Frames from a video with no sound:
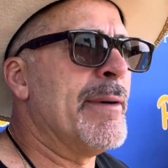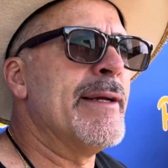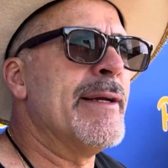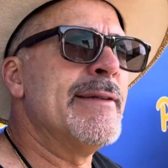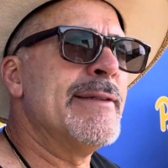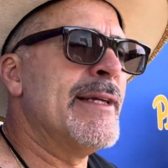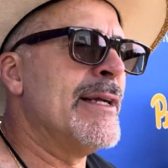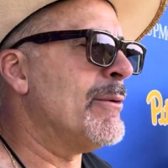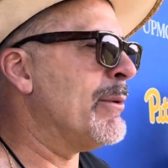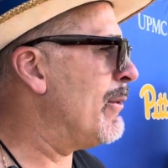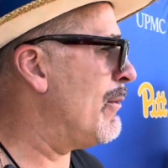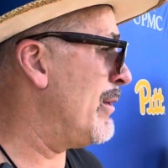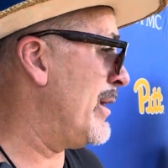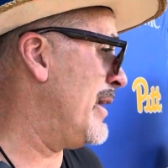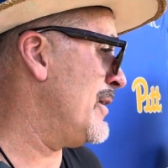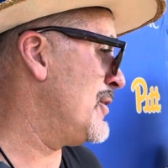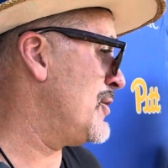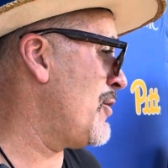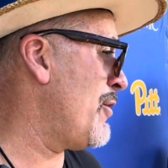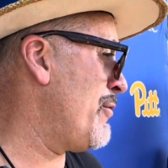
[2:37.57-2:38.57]
But, we're only going
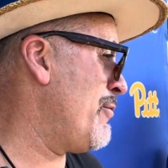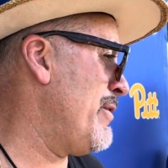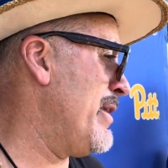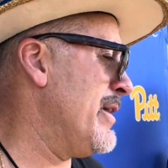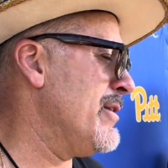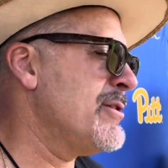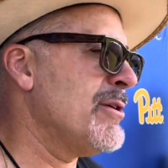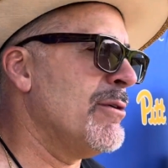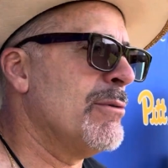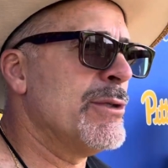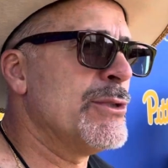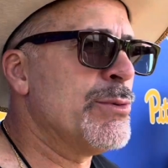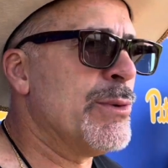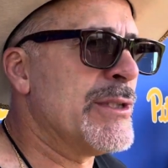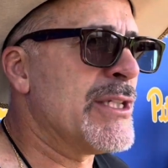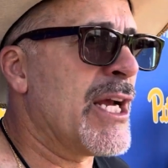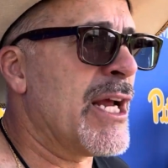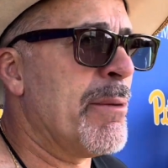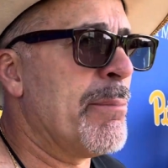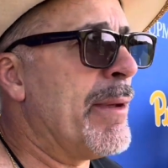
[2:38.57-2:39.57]
to start three. So which
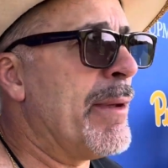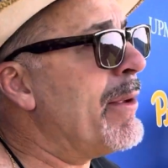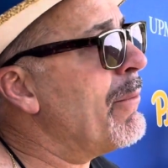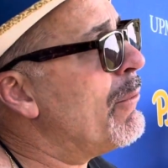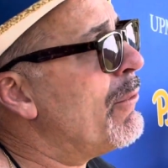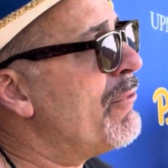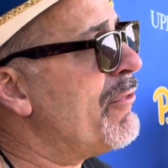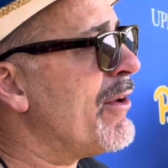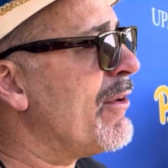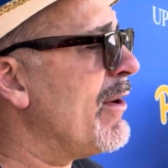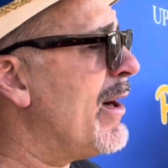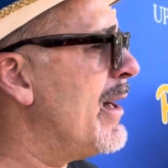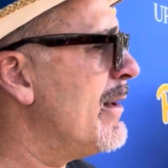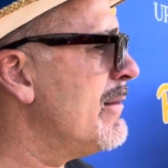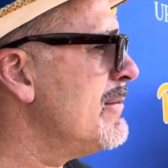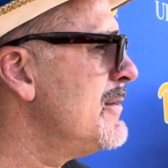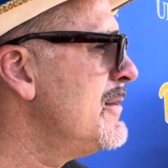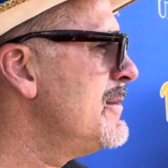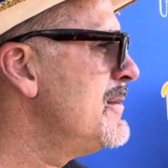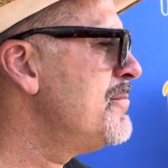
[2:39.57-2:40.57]
ones are going to be, we'll figure out,
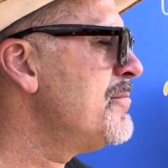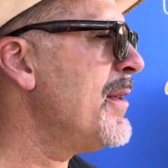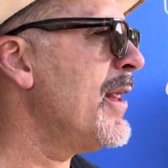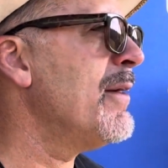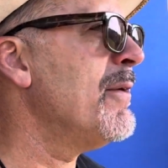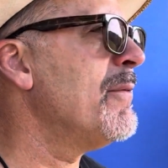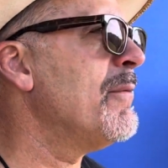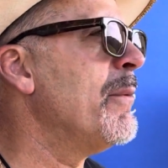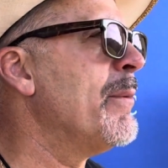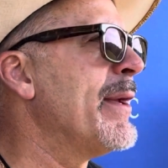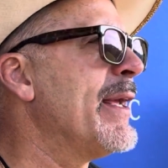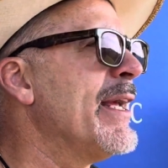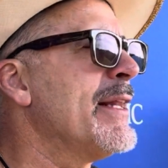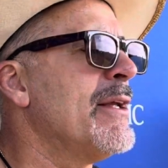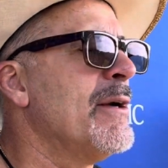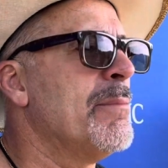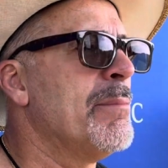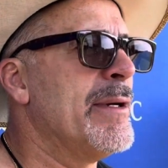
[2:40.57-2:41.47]
when we get there.